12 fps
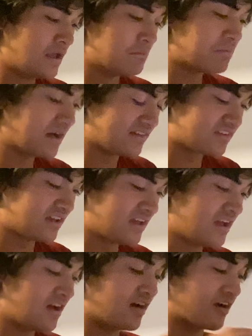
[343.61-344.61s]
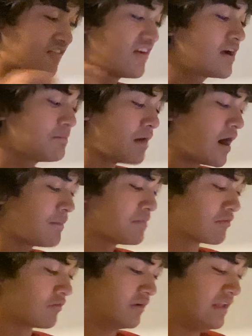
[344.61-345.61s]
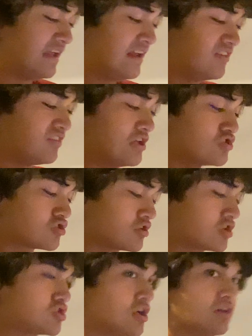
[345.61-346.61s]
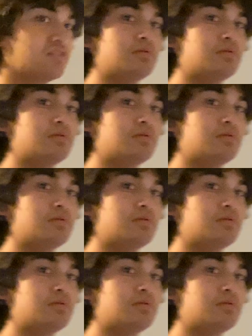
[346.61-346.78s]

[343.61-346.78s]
But our very popular one is the trick shots,